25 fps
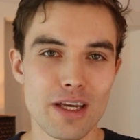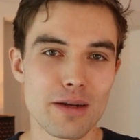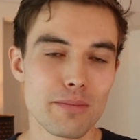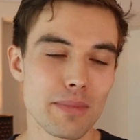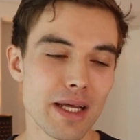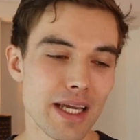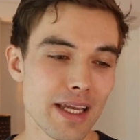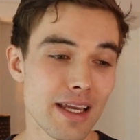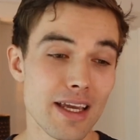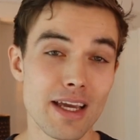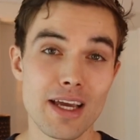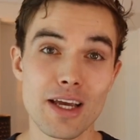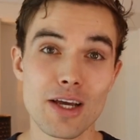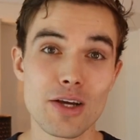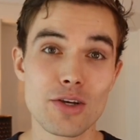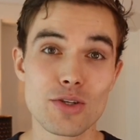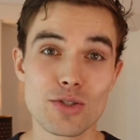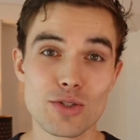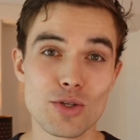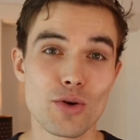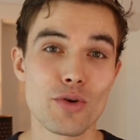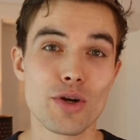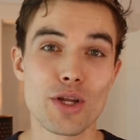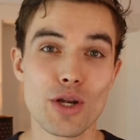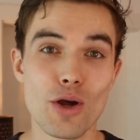And I'm like,
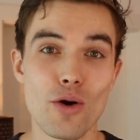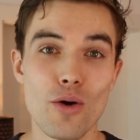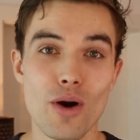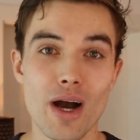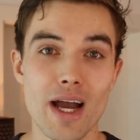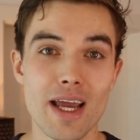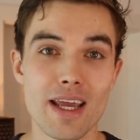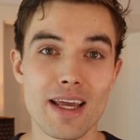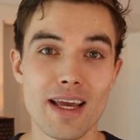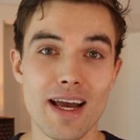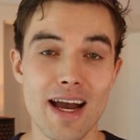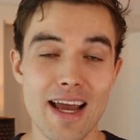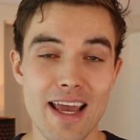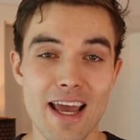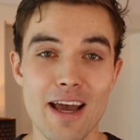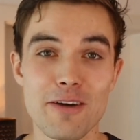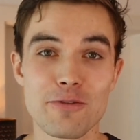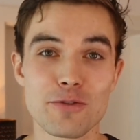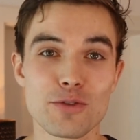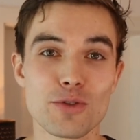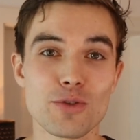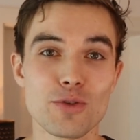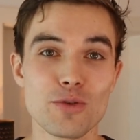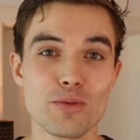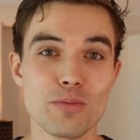sorry, no, I
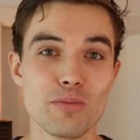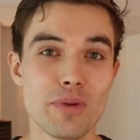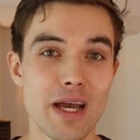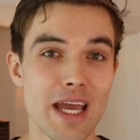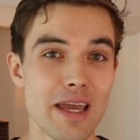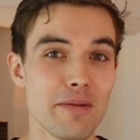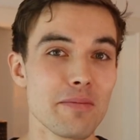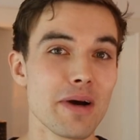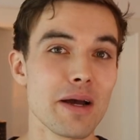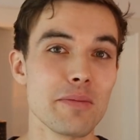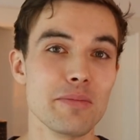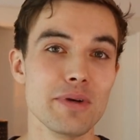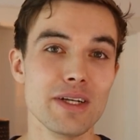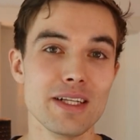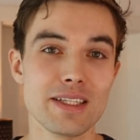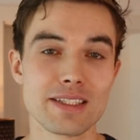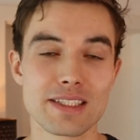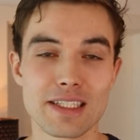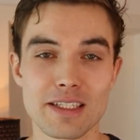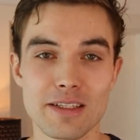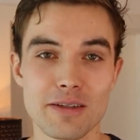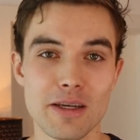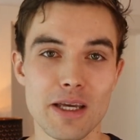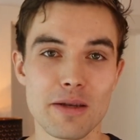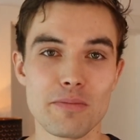have to pay my
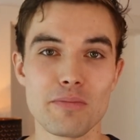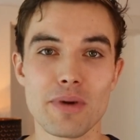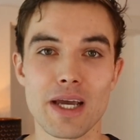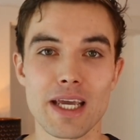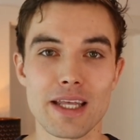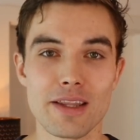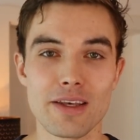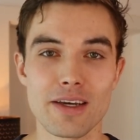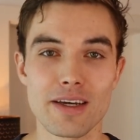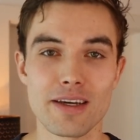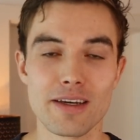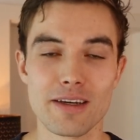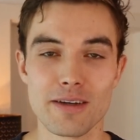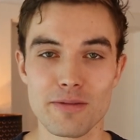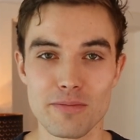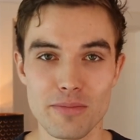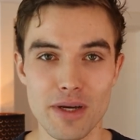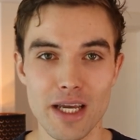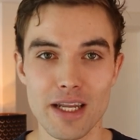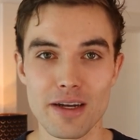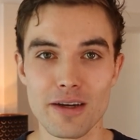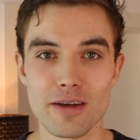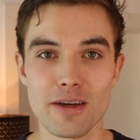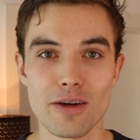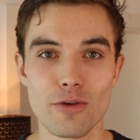bills and pay
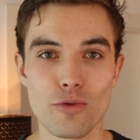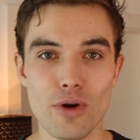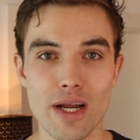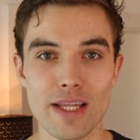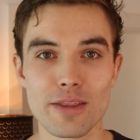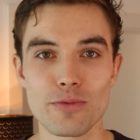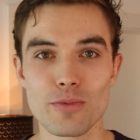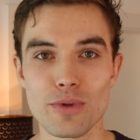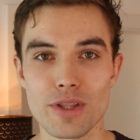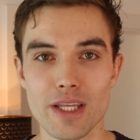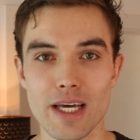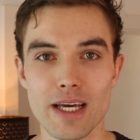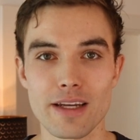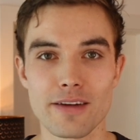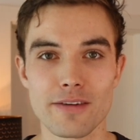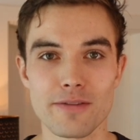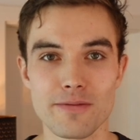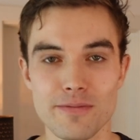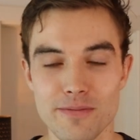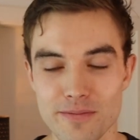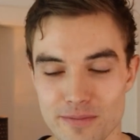the rent with that.